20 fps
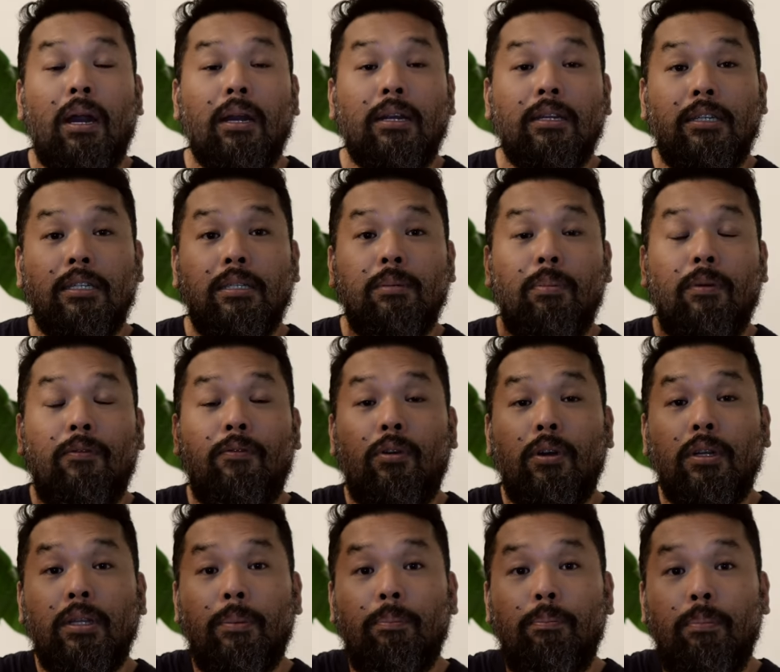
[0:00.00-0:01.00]
park just
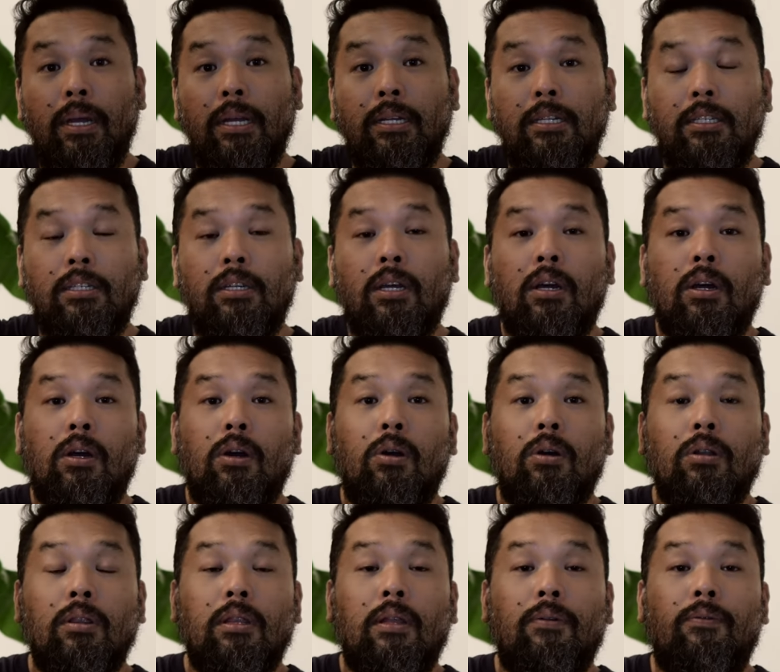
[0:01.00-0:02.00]
before the beach
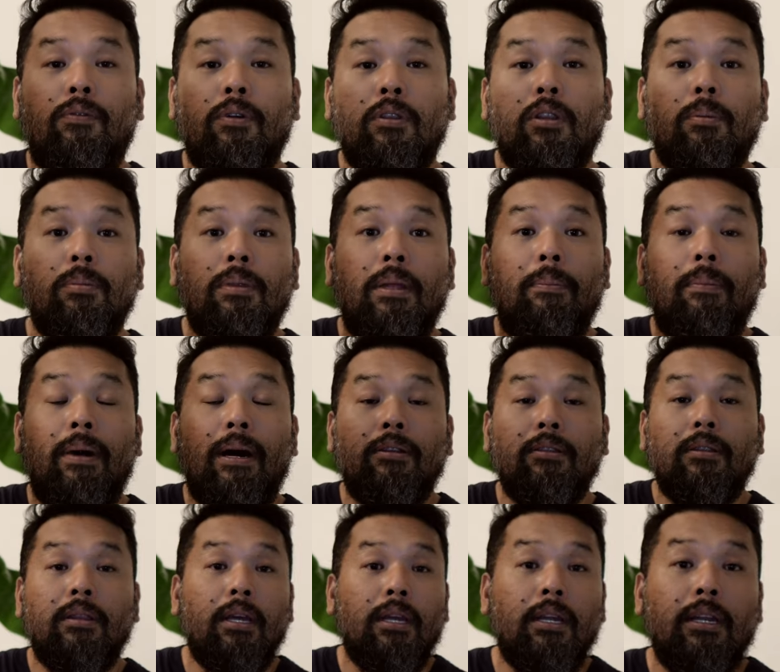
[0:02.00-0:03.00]
on the foot of the
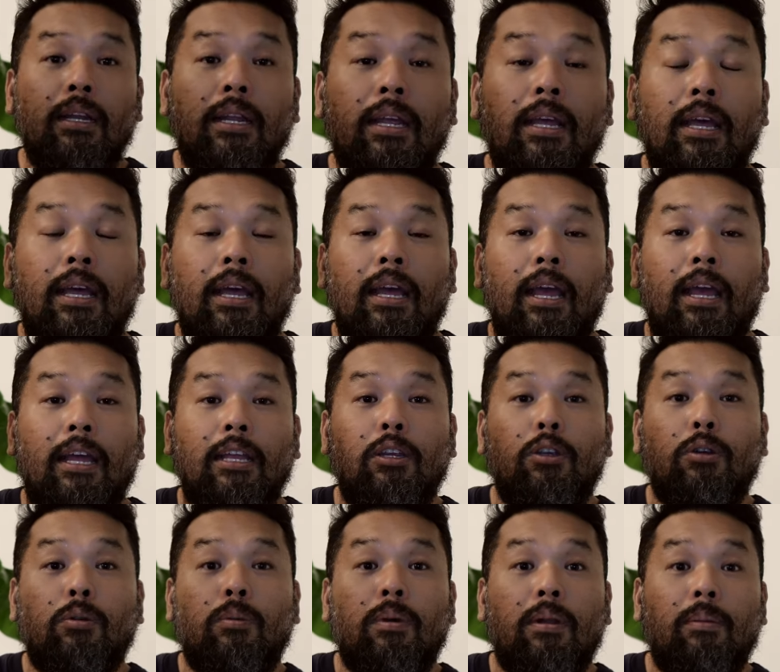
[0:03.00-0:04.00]
mountain,
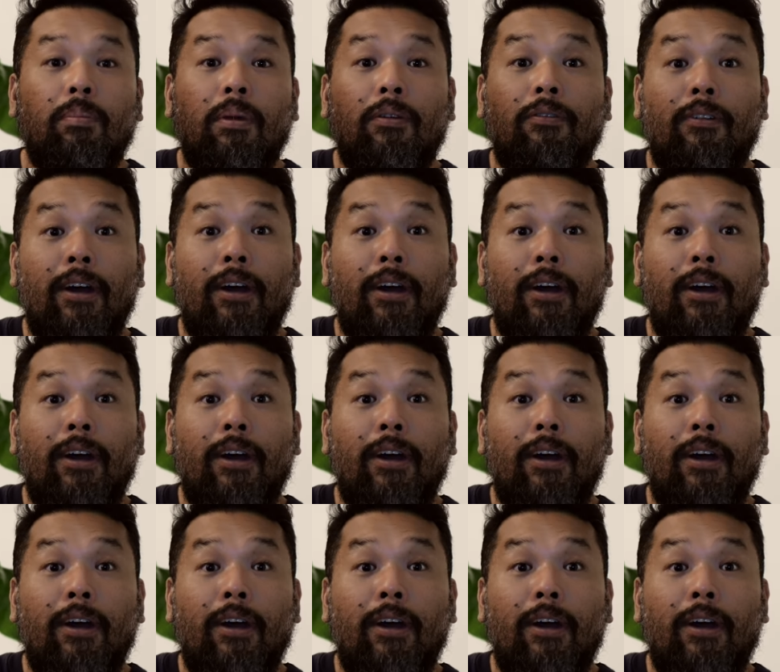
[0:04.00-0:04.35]
and you will be